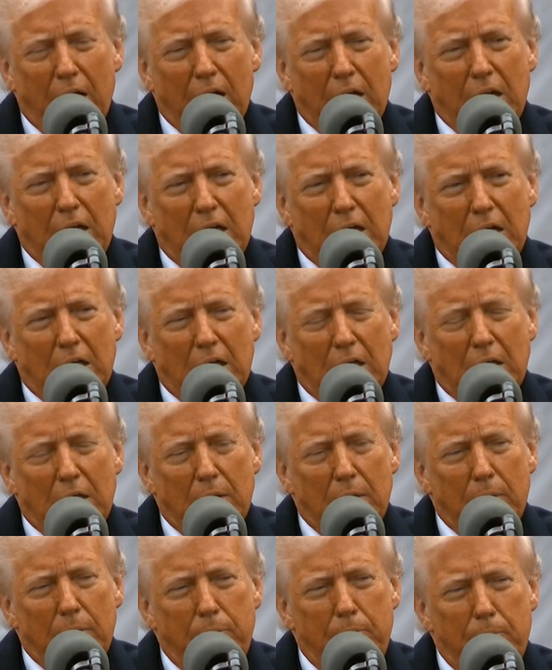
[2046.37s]
And
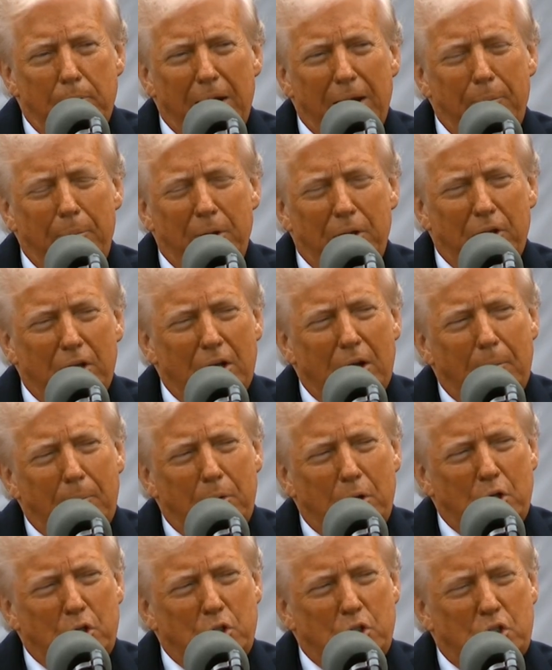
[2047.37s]
maybe the
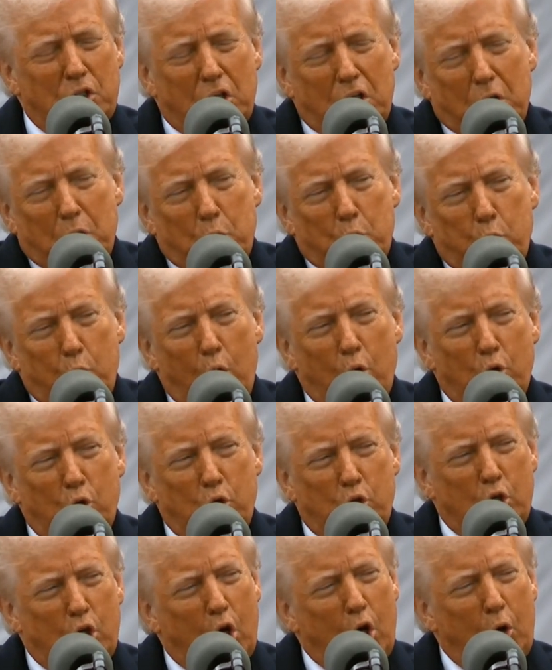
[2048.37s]
numbers won't
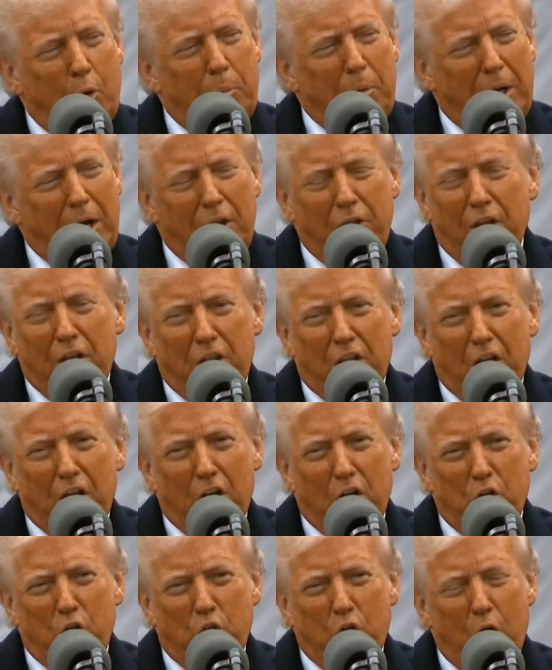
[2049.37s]
show, but I think they're
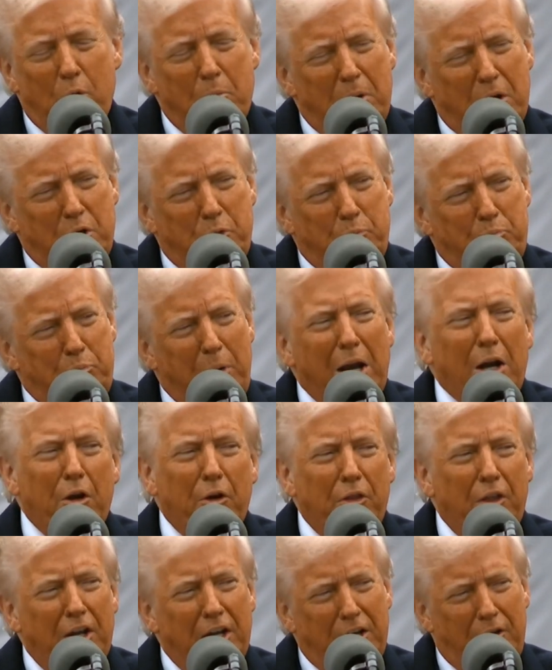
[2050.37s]
going to show much better
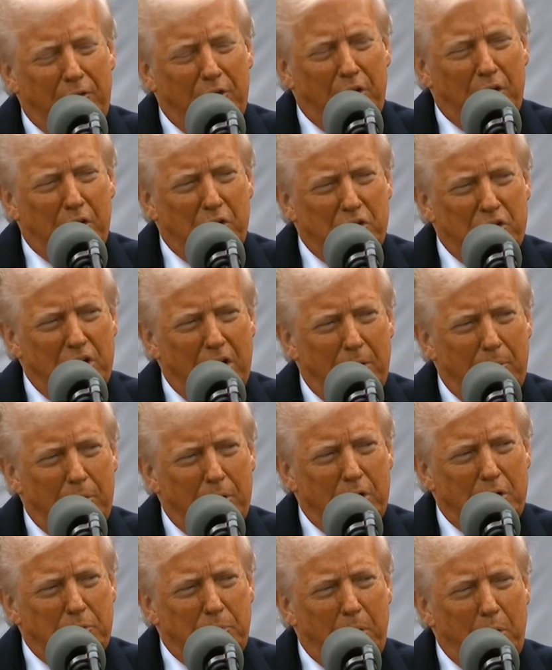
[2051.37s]
than even those numbers.